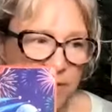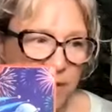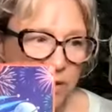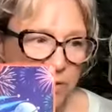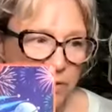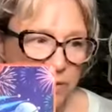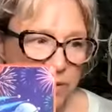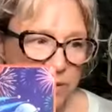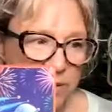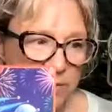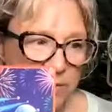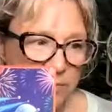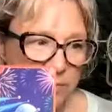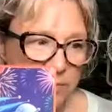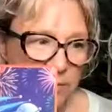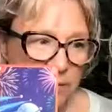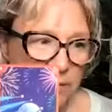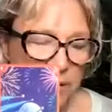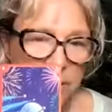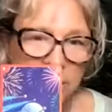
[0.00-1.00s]
flows.
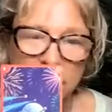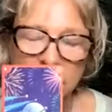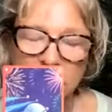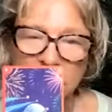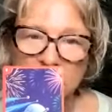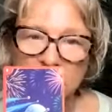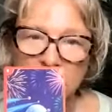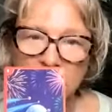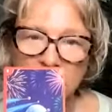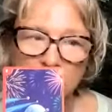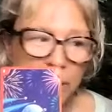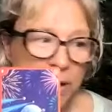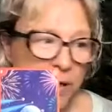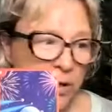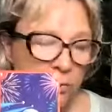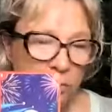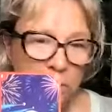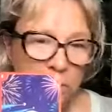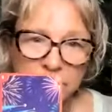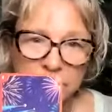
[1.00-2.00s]
Where
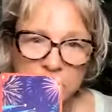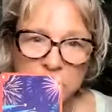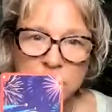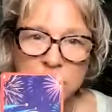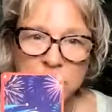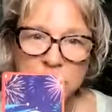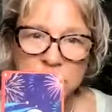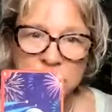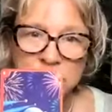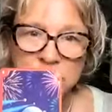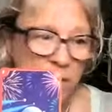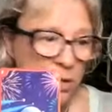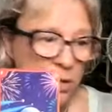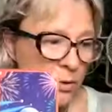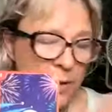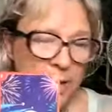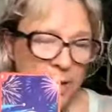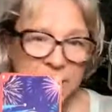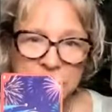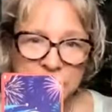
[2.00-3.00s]
your emotions
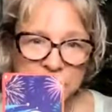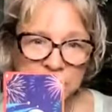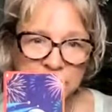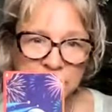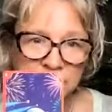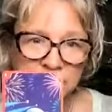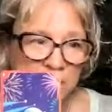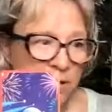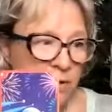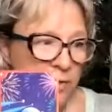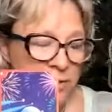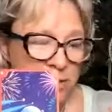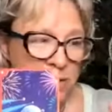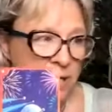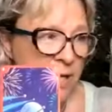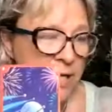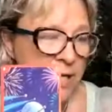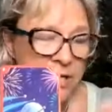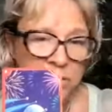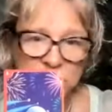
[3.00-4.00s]
go, energy flows.
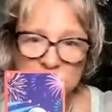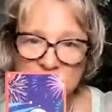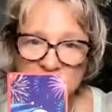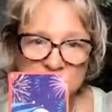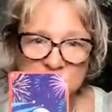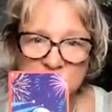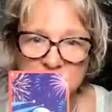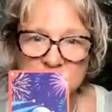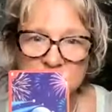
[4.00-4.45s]
Energy in